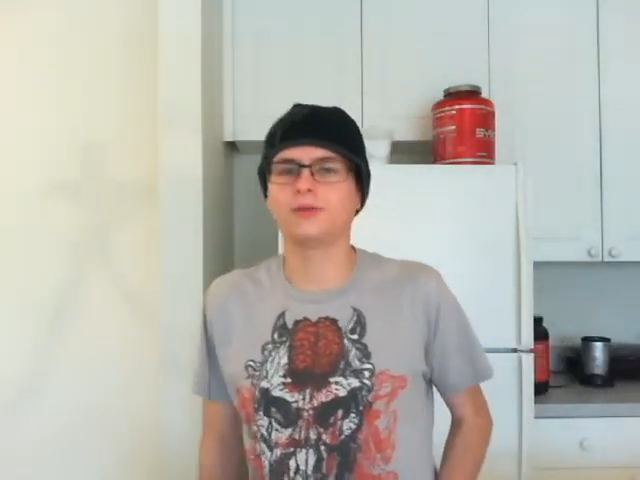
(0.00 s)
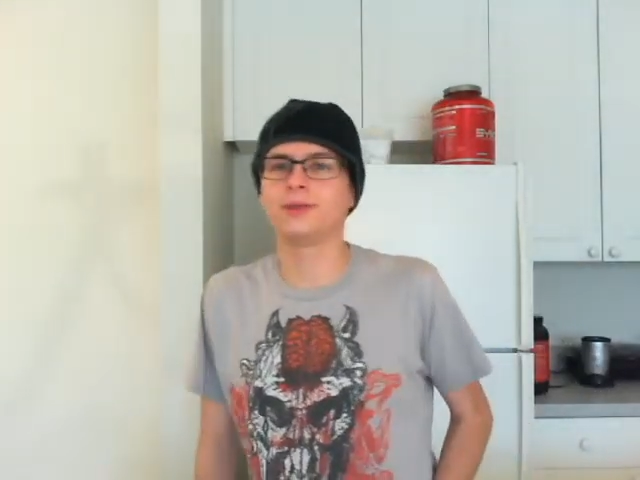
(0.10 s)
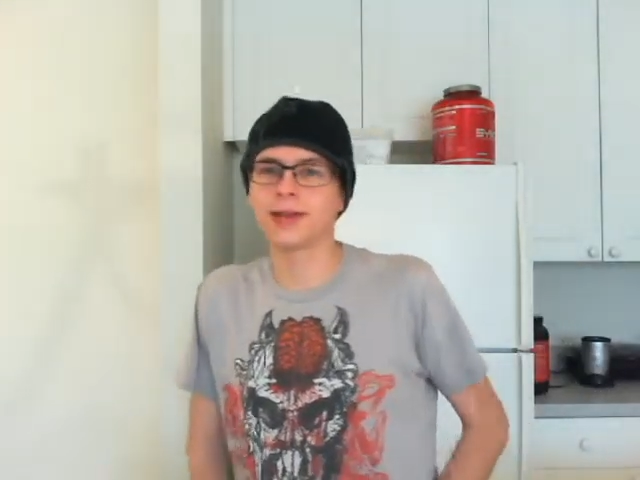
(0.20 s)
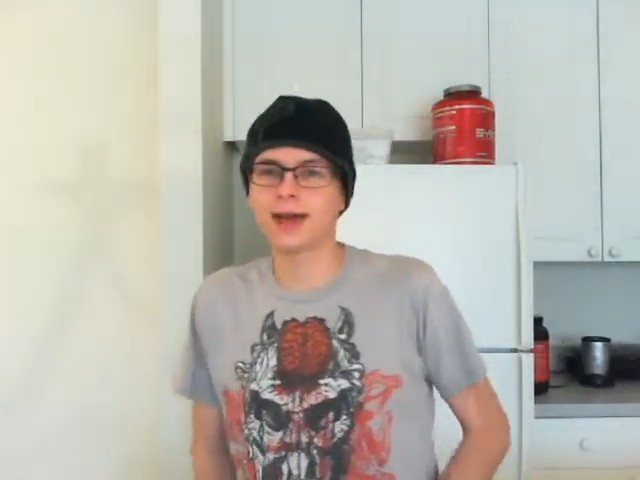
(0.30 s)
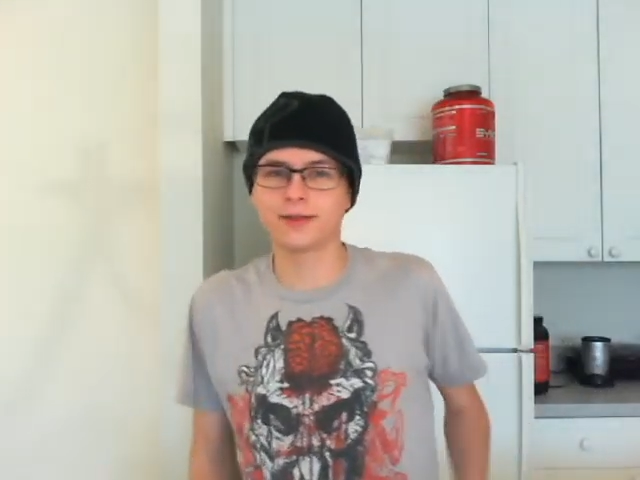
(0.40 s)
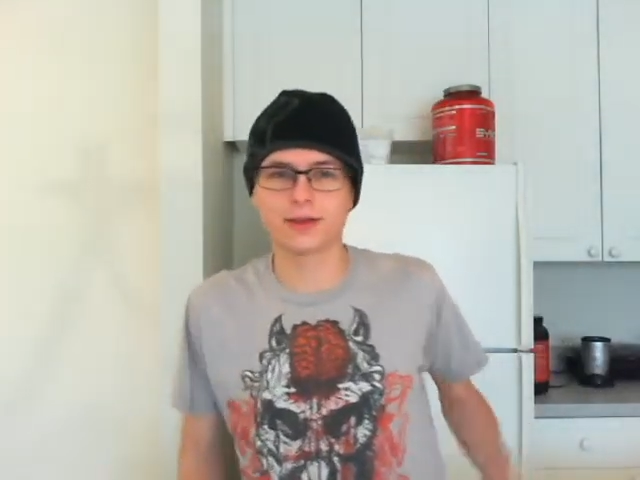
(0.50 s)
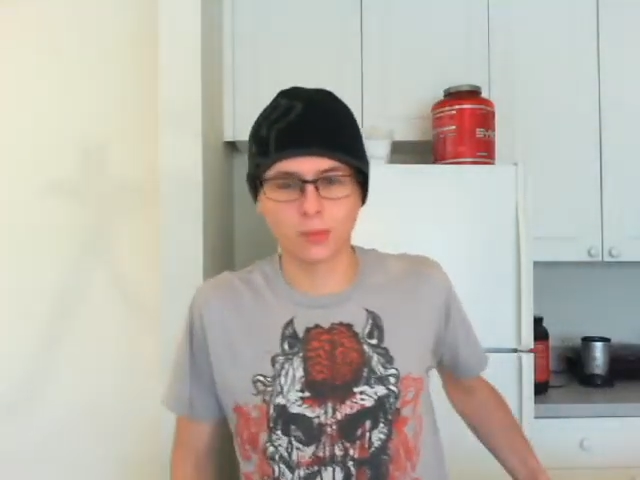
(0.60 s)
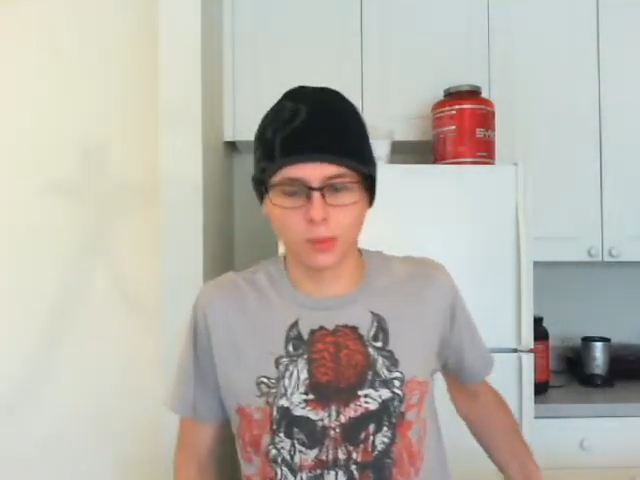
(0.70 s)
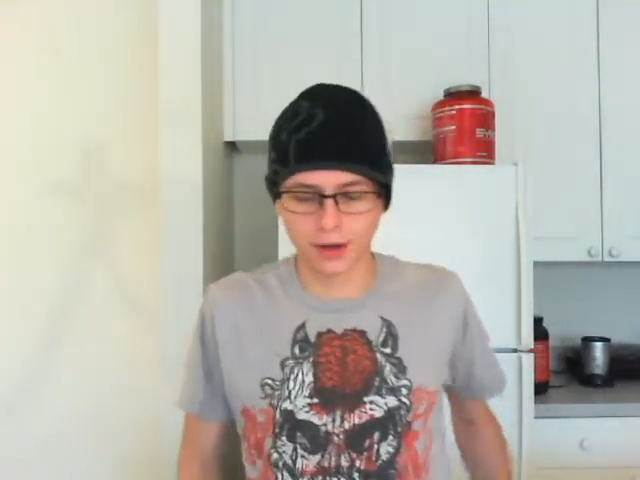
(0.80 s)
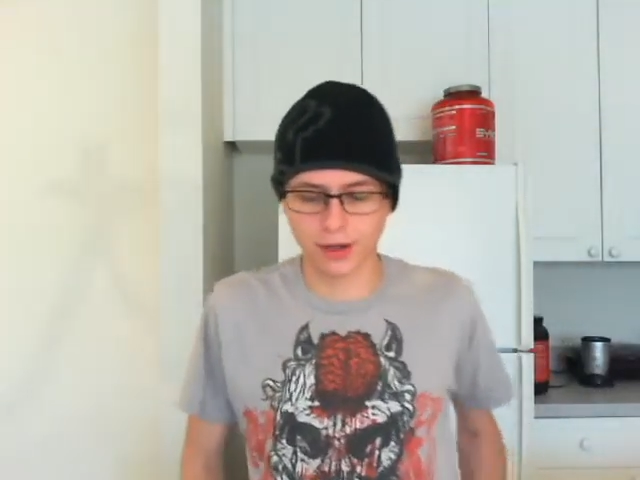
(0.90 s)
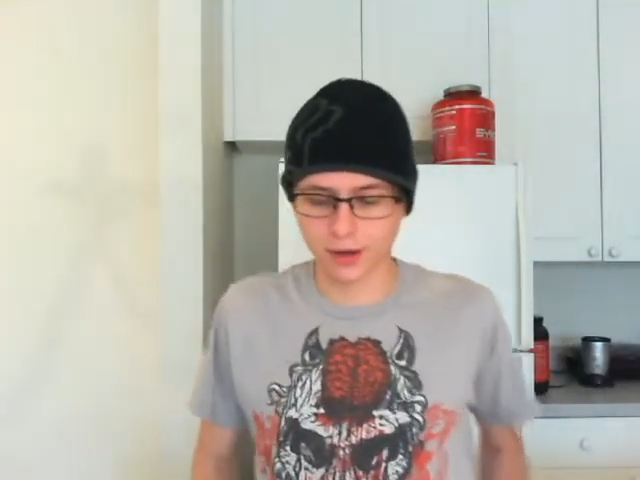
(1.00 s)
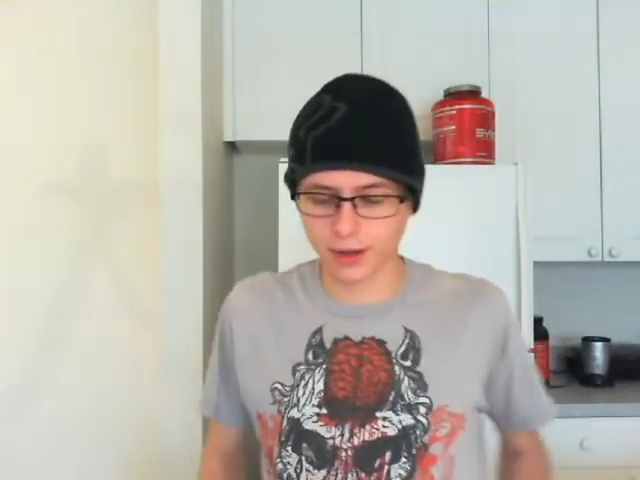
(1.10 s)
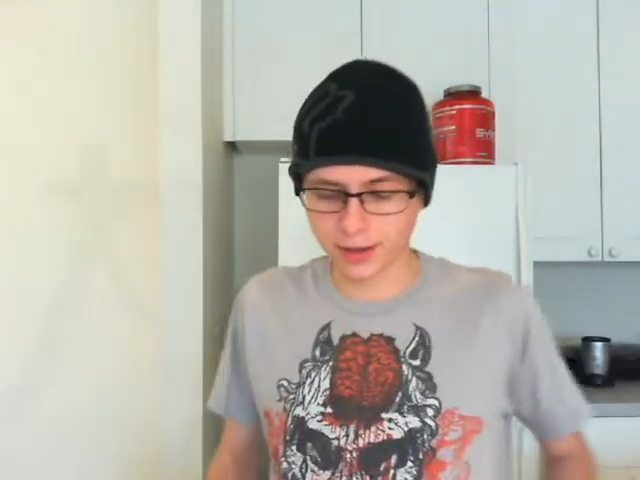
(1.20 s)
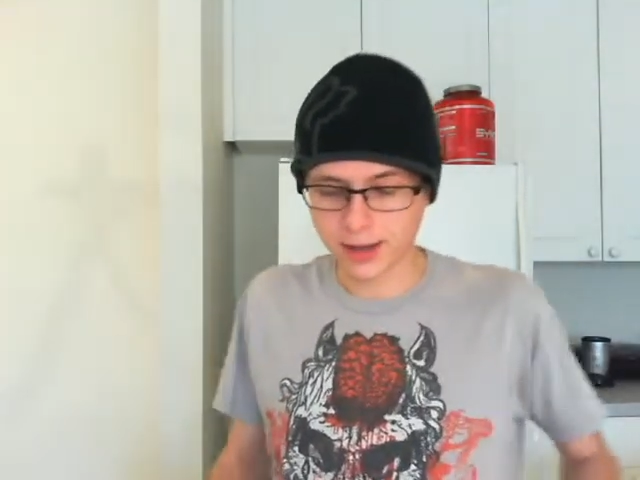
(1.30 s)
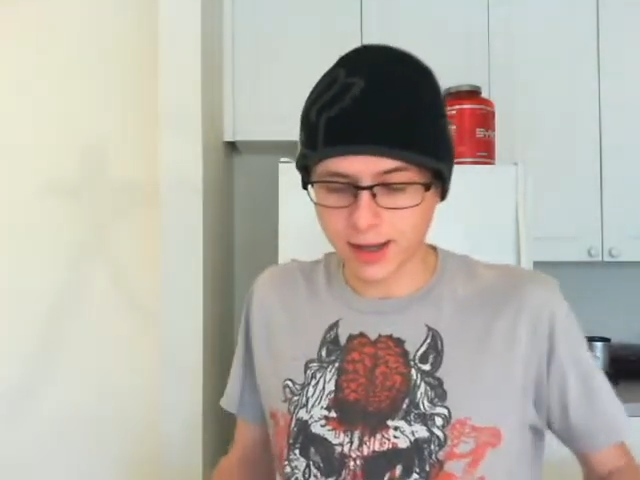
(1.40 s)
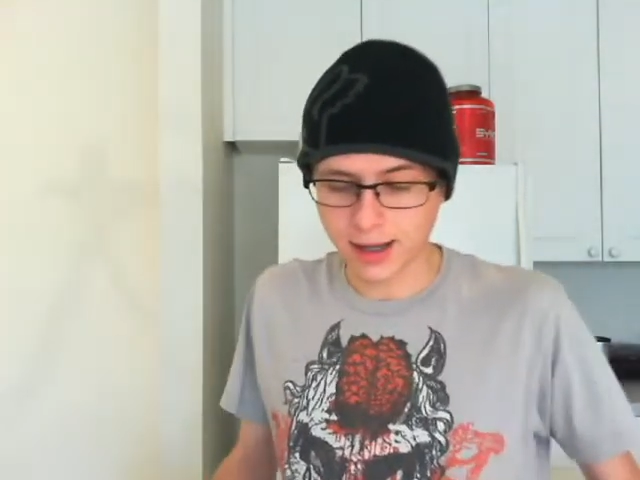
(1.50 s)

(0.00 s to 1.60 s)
of the day that I'm working on.